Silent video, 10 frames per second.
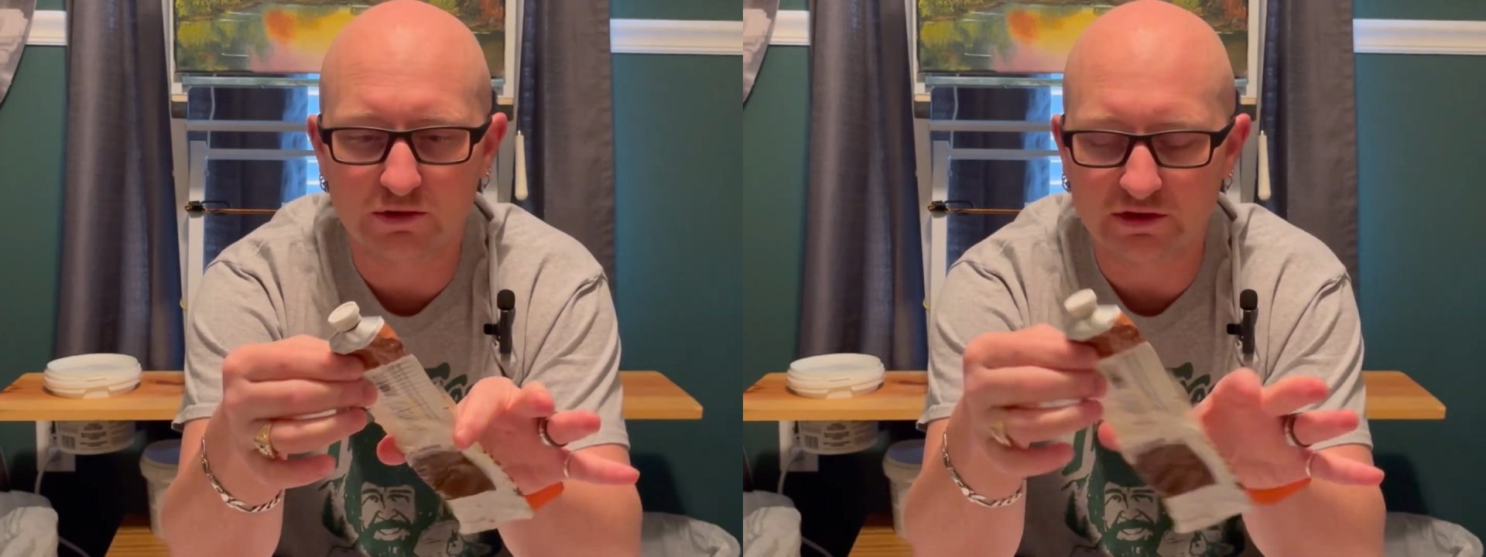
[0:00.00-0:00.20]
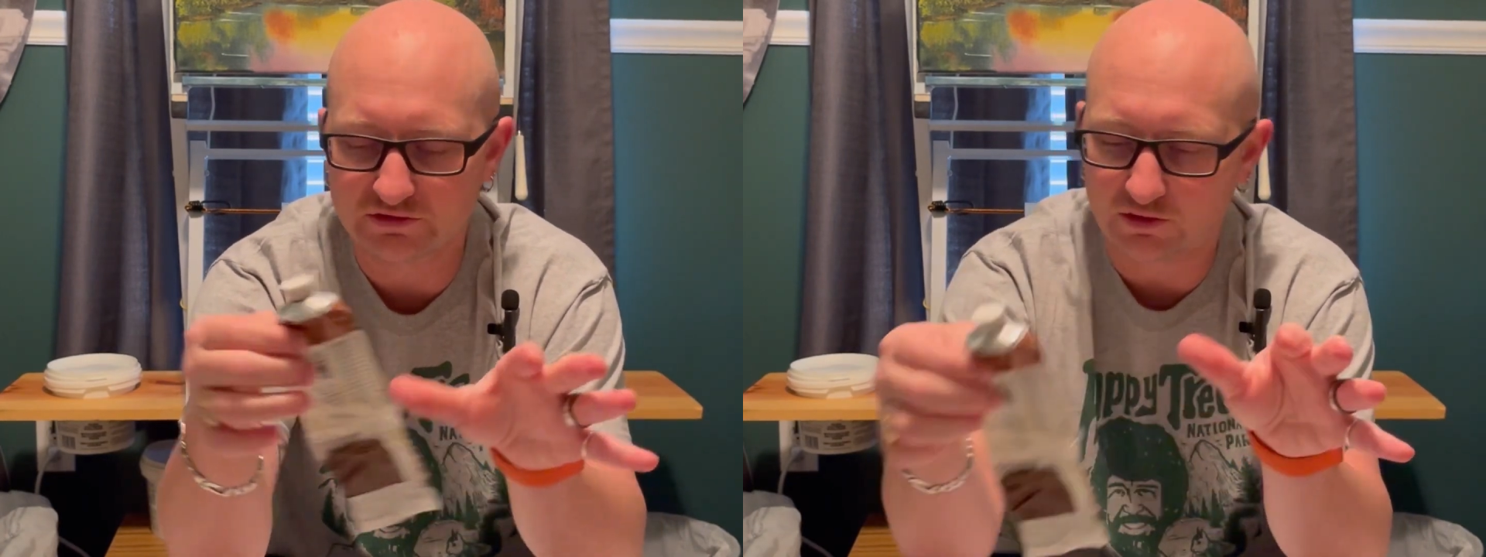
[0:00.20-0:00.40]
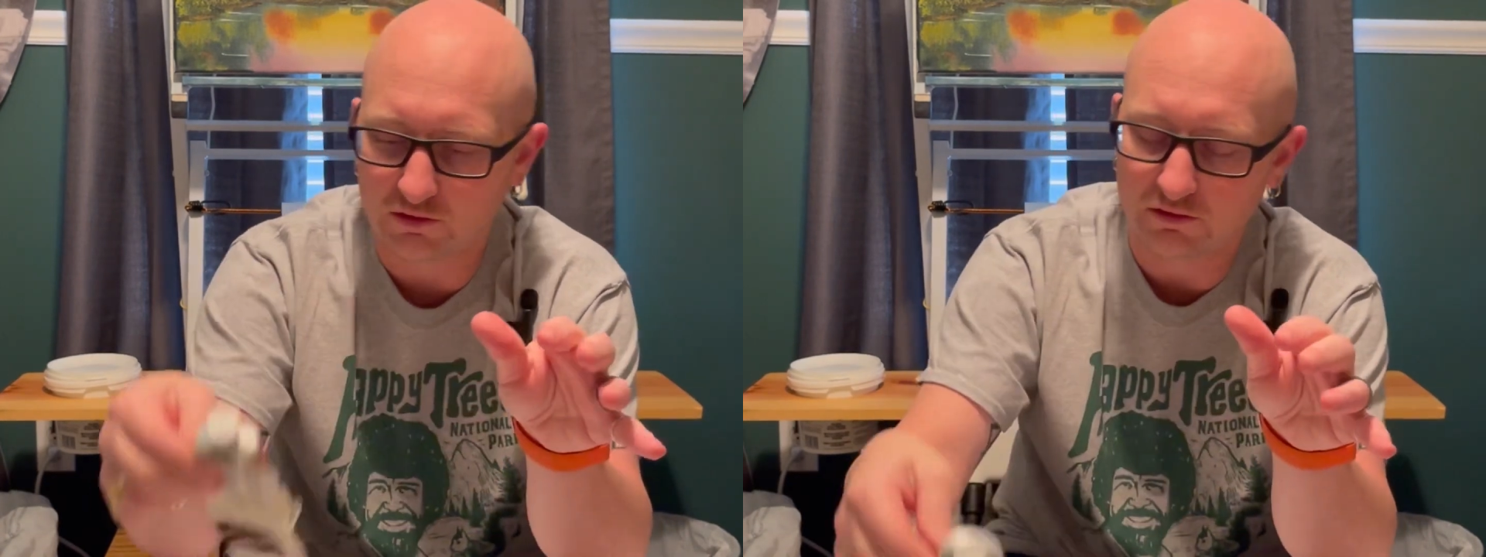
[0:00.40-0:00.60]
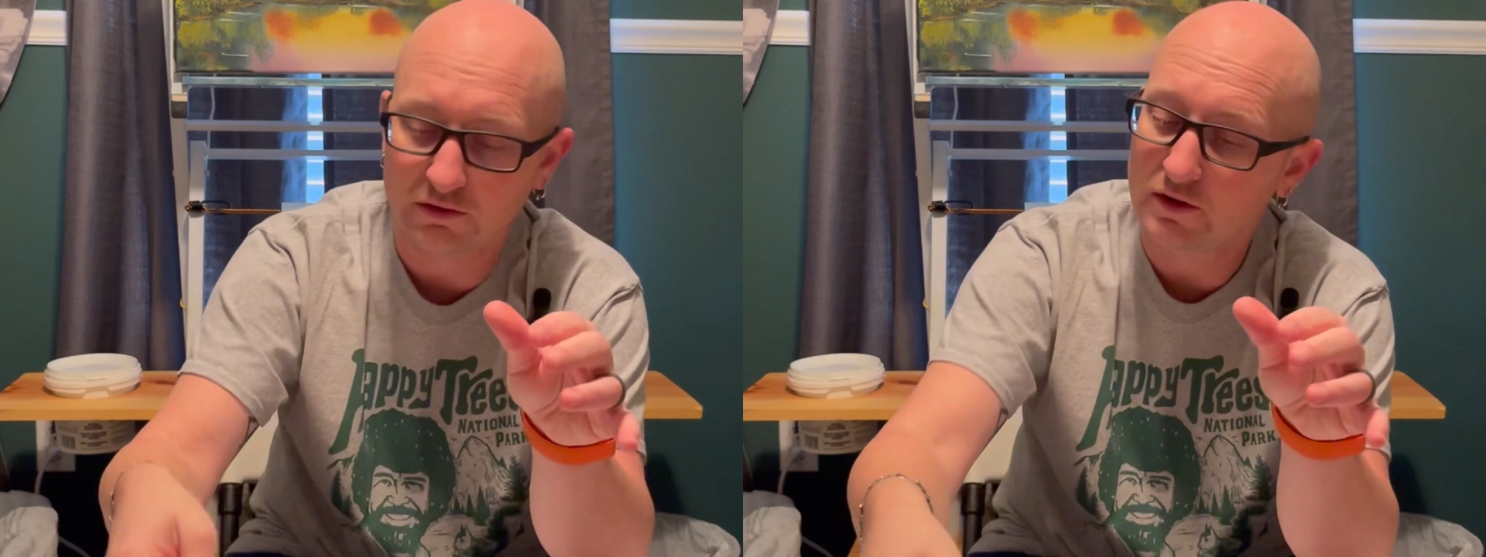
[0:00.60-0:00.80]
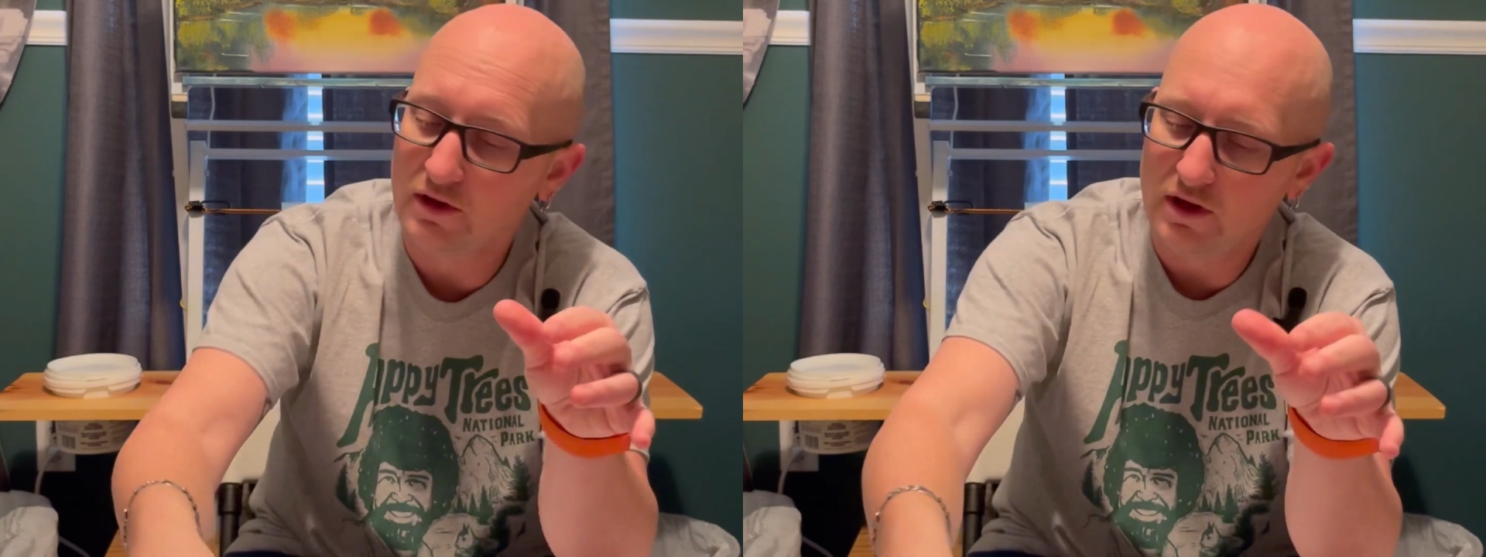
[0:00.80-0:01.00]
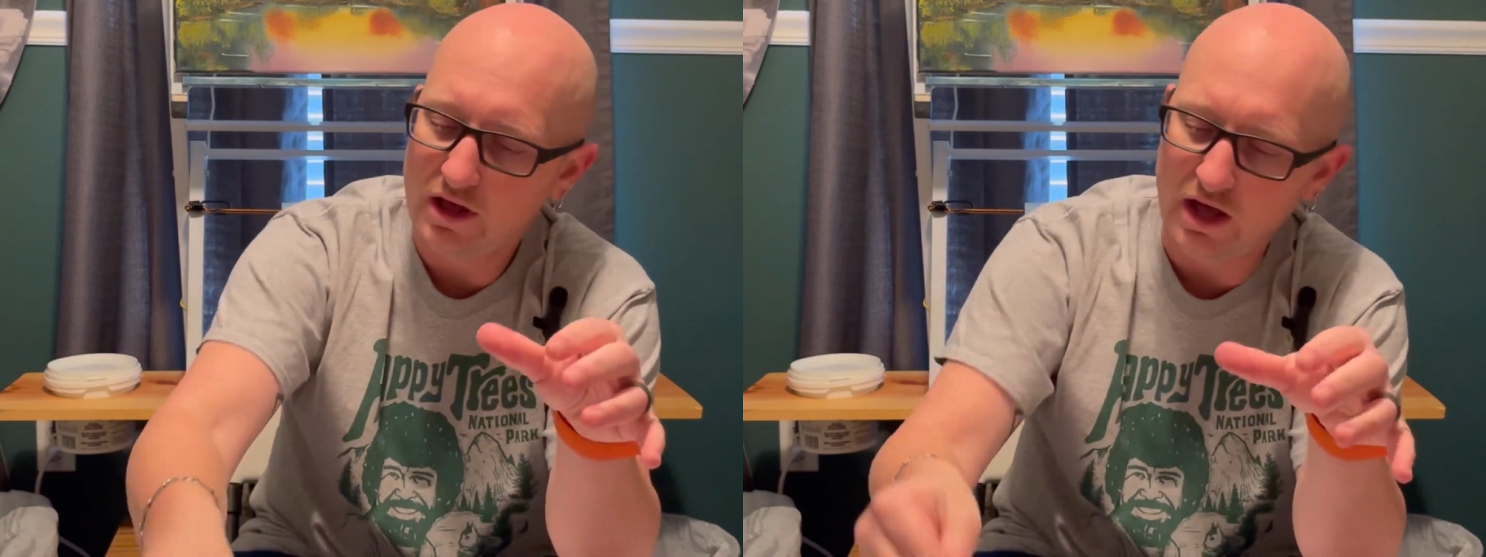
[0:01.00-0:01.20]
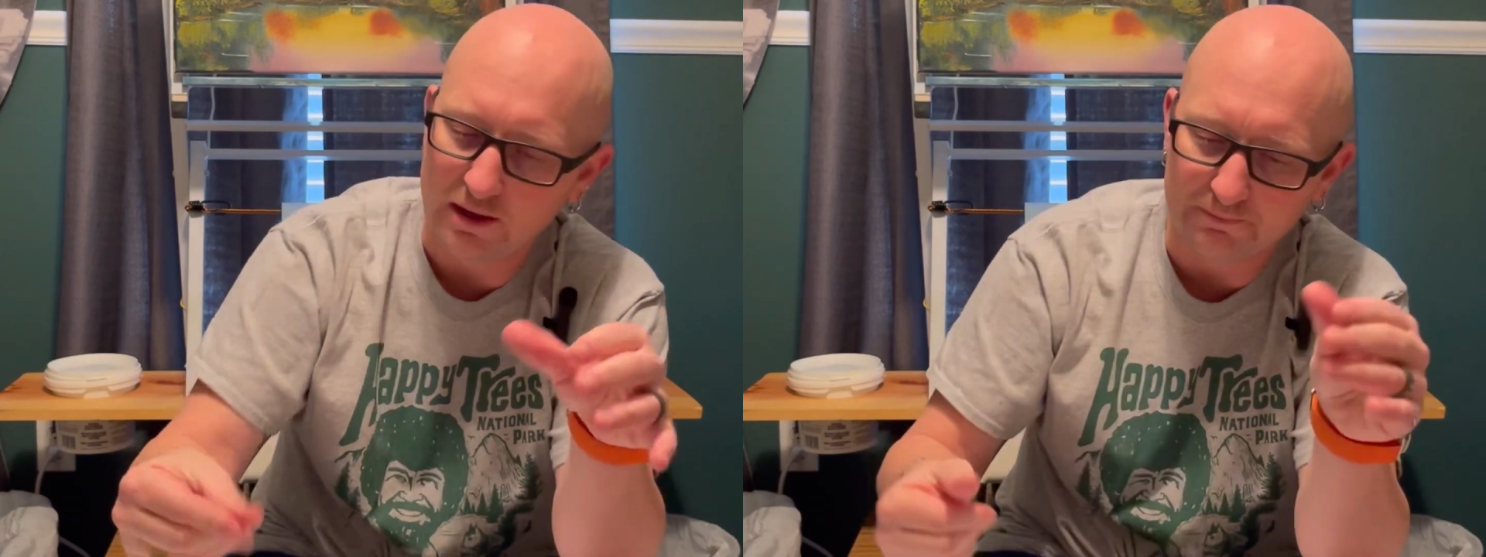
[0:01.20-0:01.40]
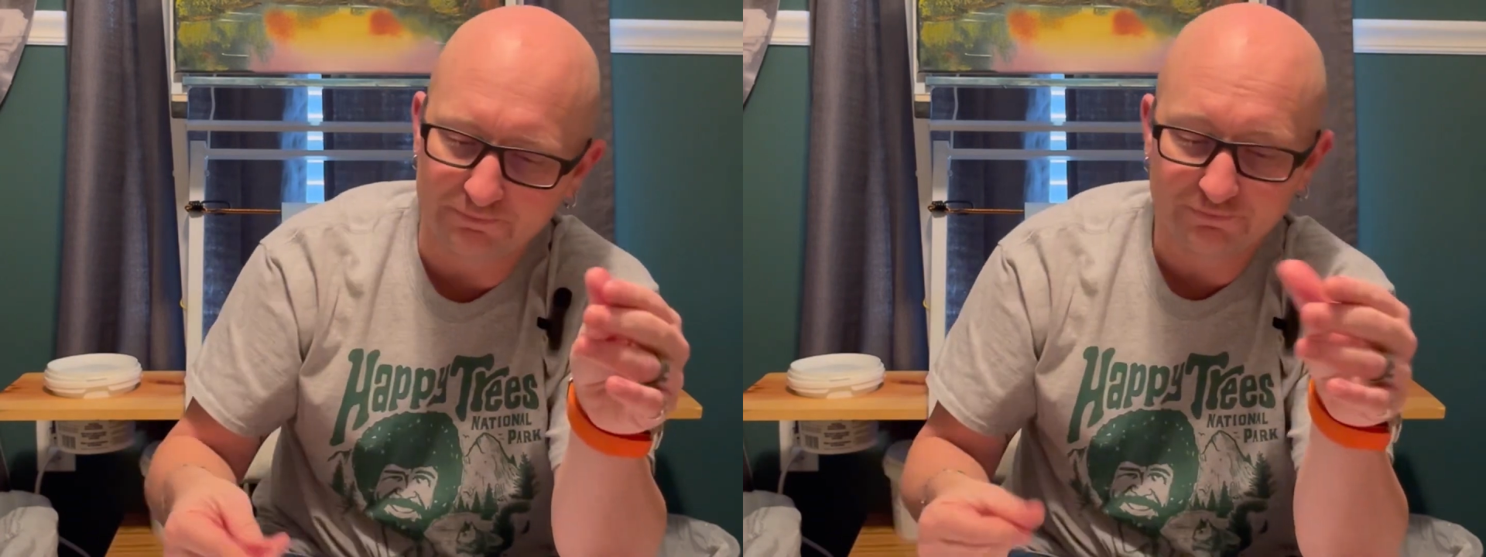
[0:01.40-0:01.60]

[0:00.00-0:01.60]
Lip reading: this all up.